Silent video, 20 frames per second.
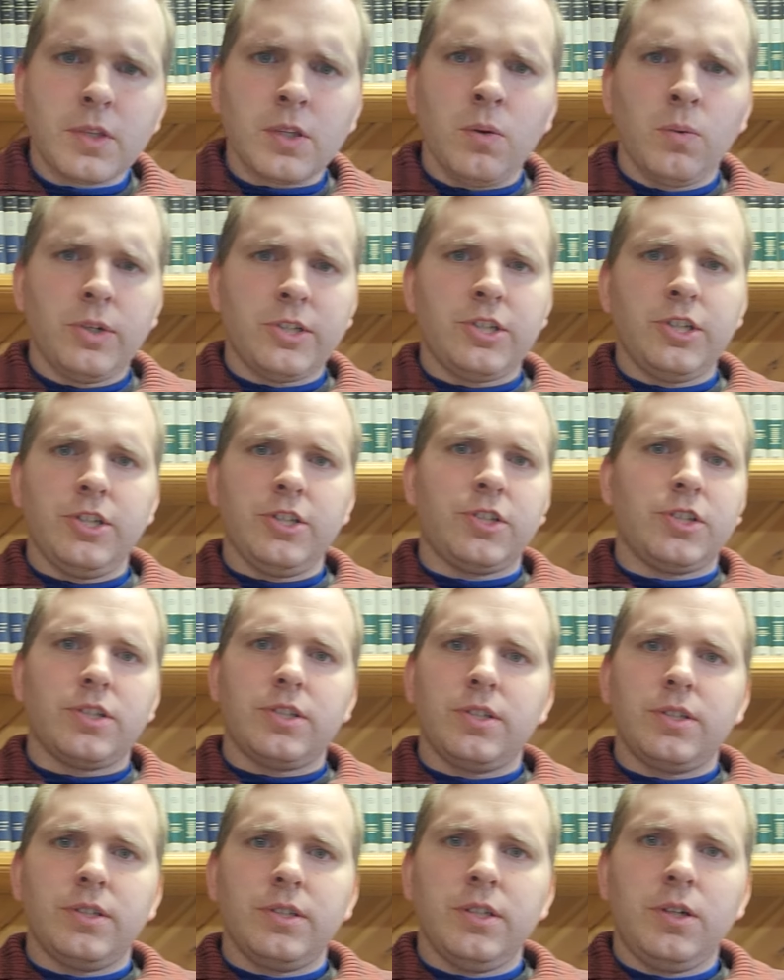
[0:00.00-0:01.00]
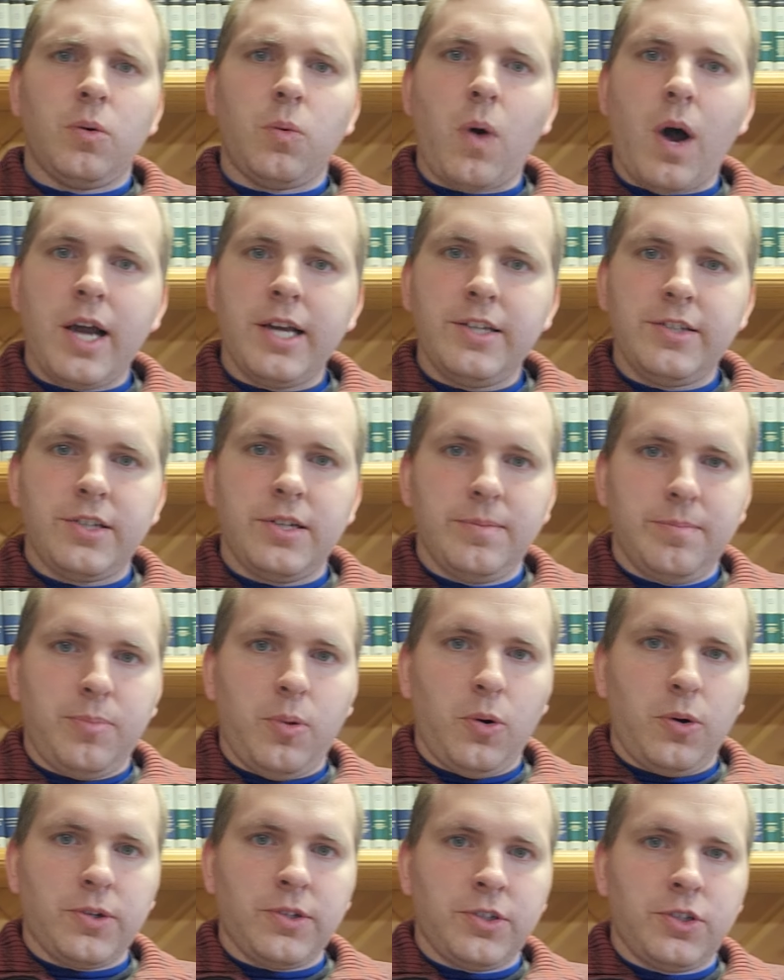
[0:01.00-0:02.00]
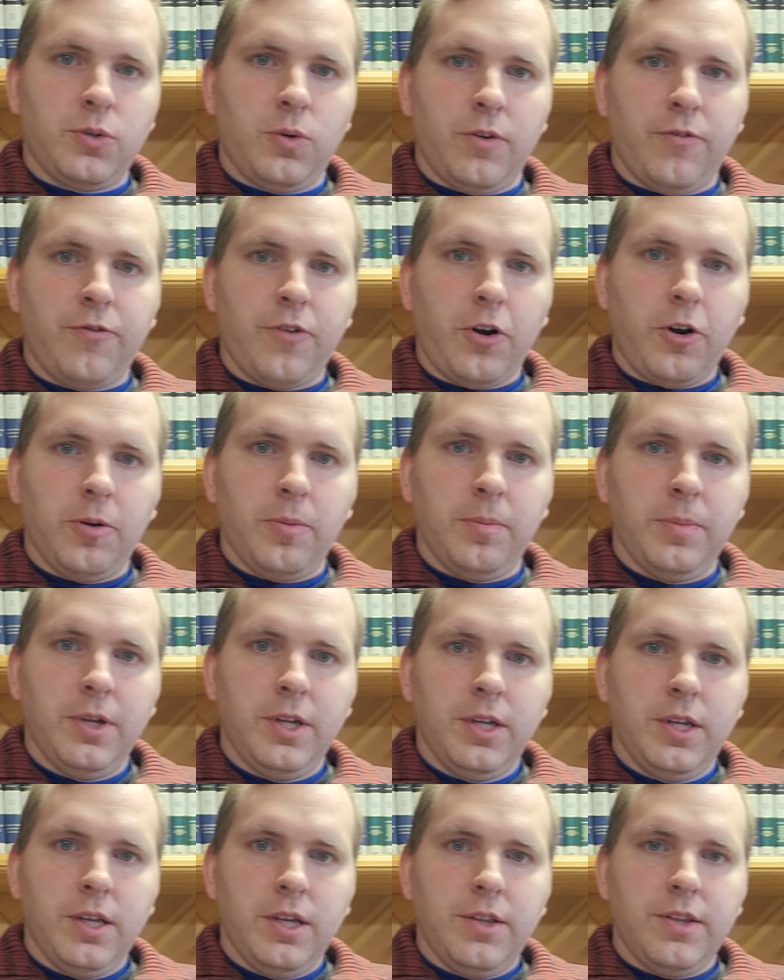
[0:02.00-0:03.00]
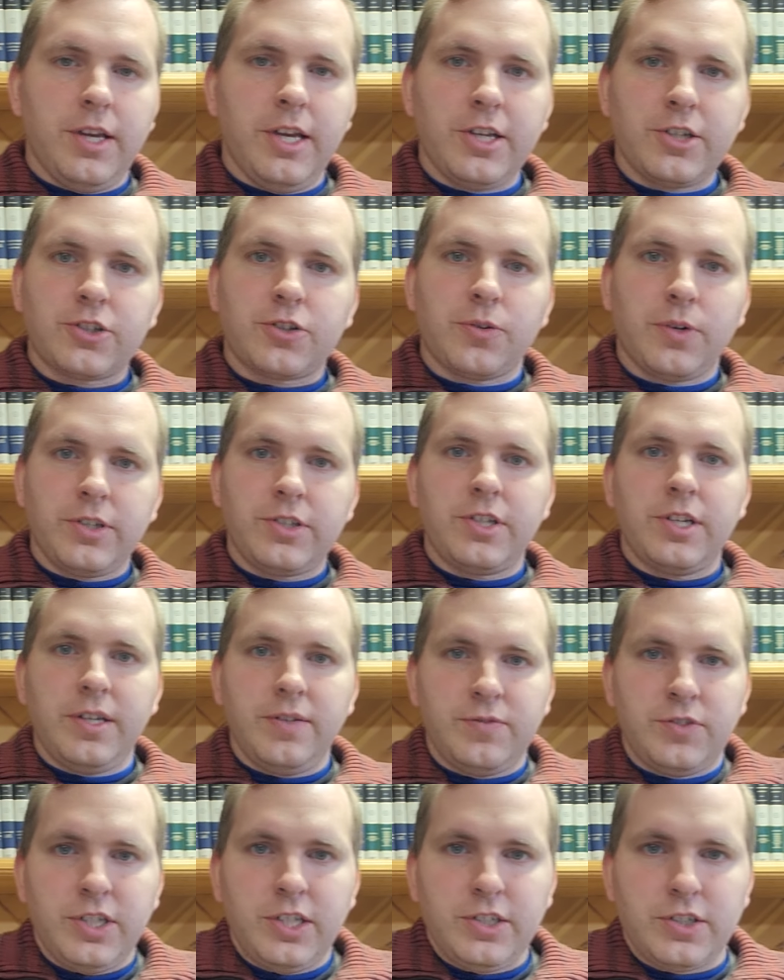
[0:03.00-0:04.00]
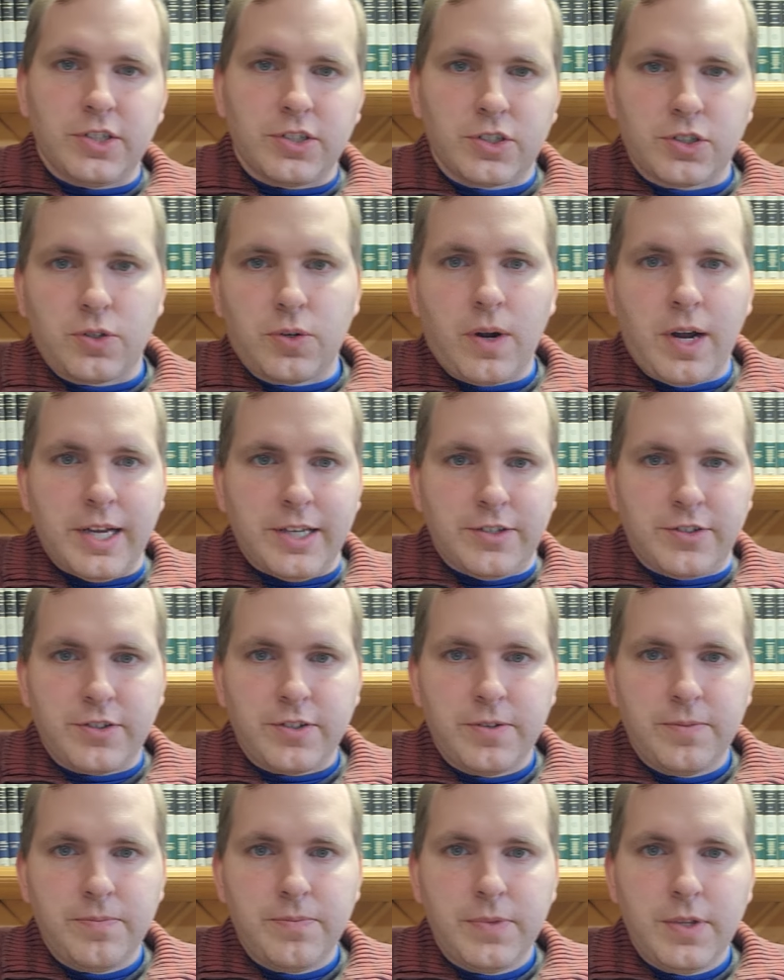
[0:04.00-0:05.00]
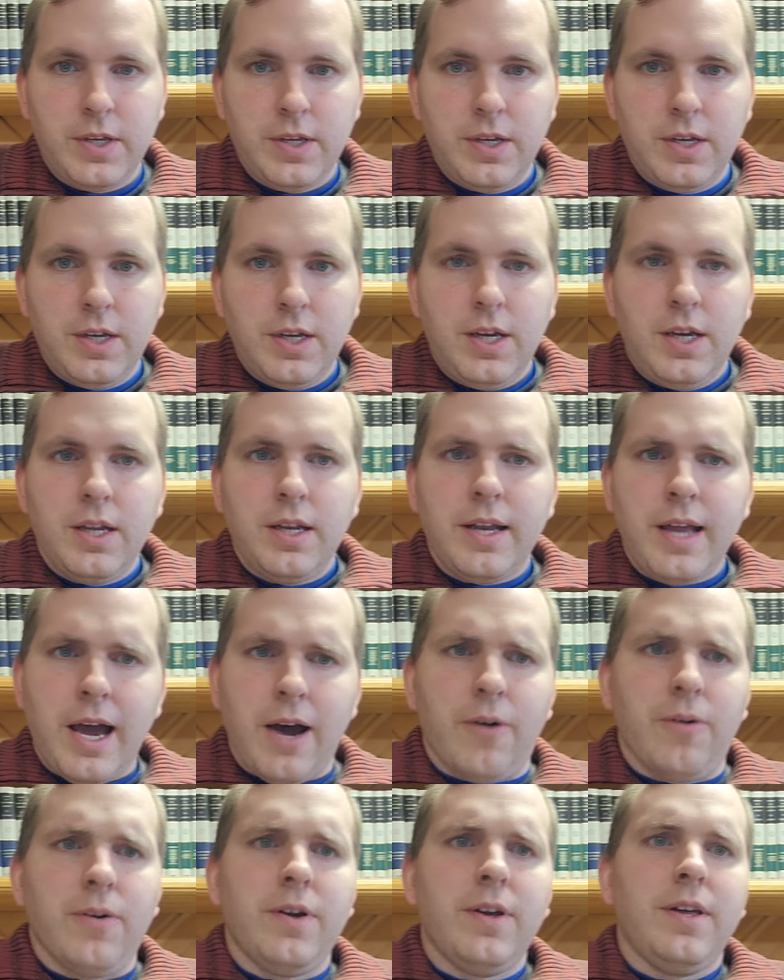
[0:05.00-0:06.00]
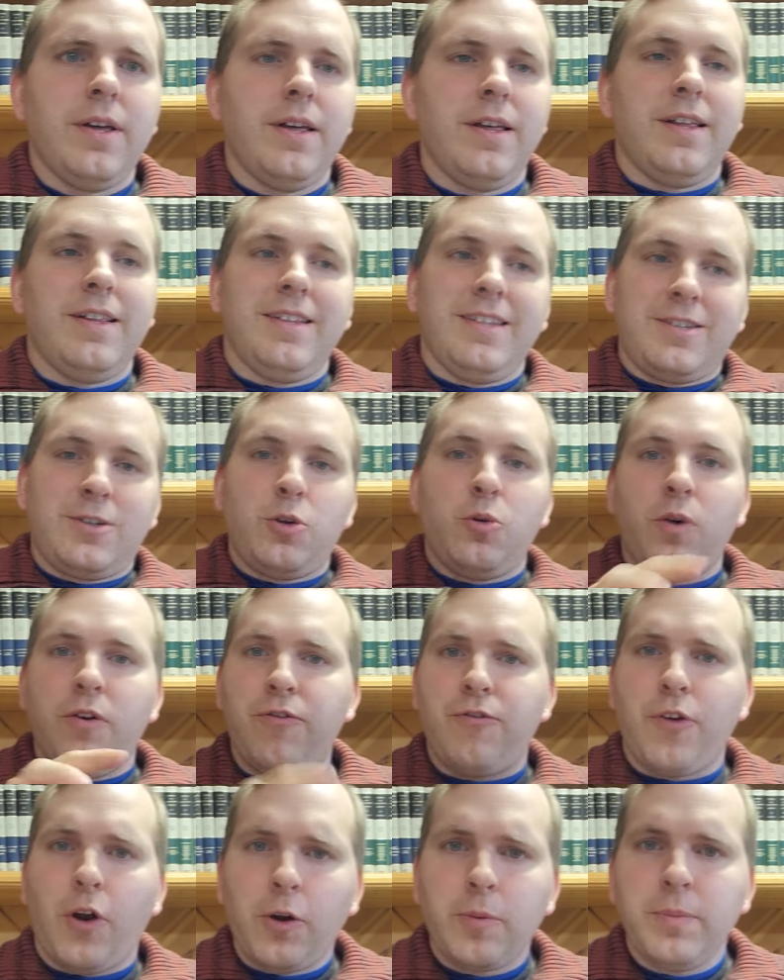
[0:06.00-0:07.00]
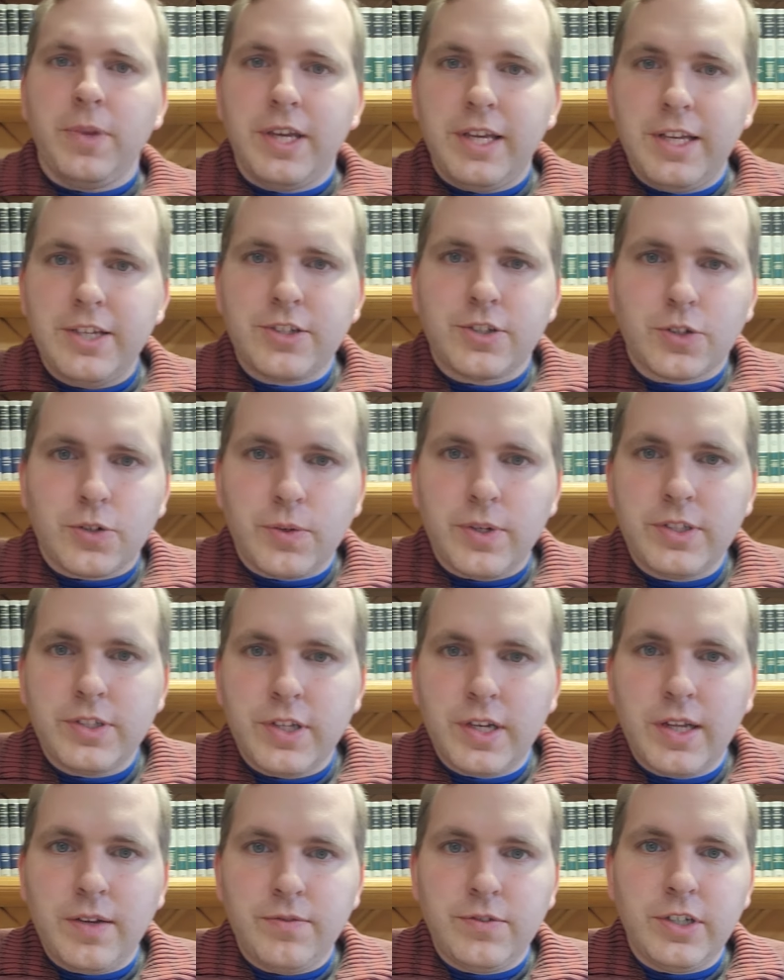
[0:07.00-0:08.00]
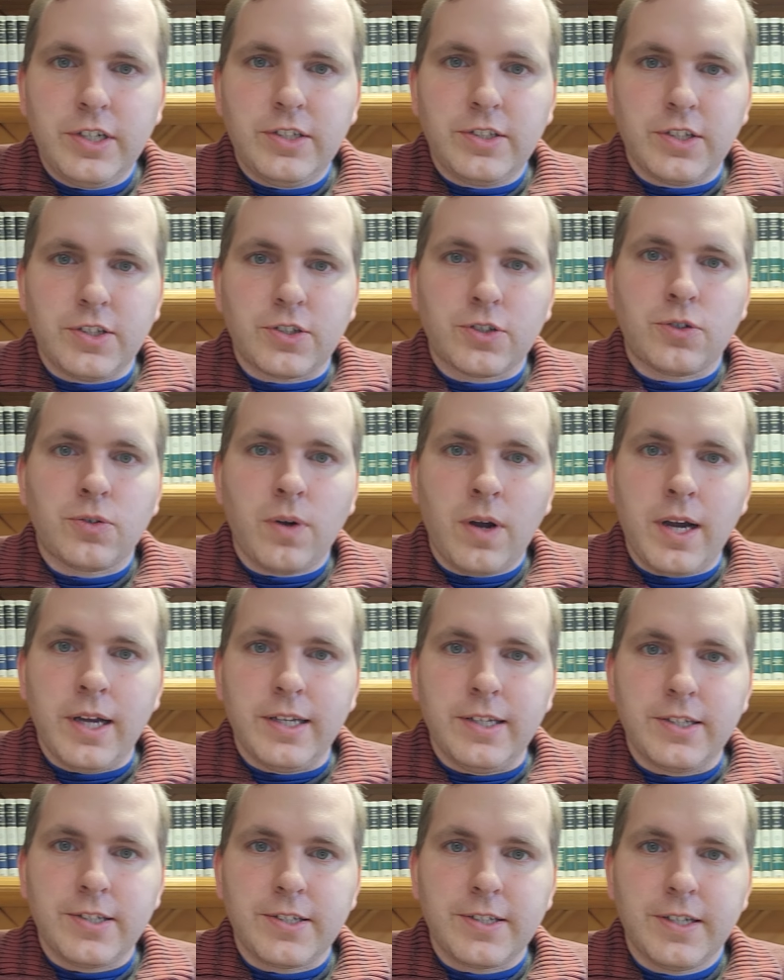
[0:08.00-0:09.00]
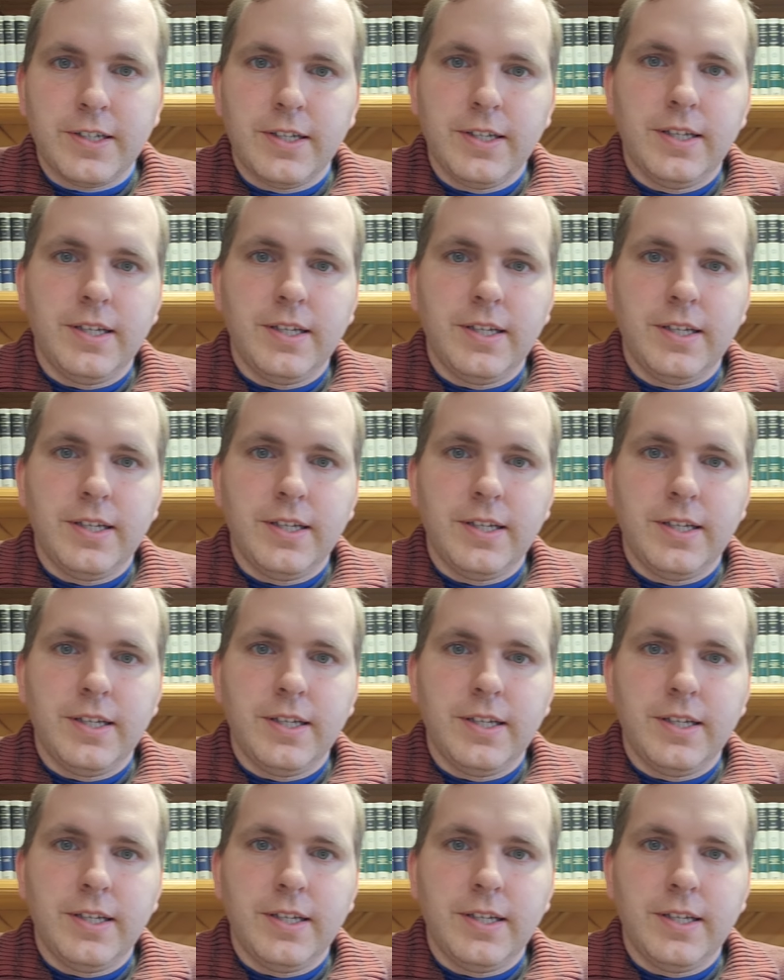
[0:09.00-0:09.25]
which is, why is it important to affirm the historicity of Jesus Christ? Now, to affirm the historicity of Jesus Christ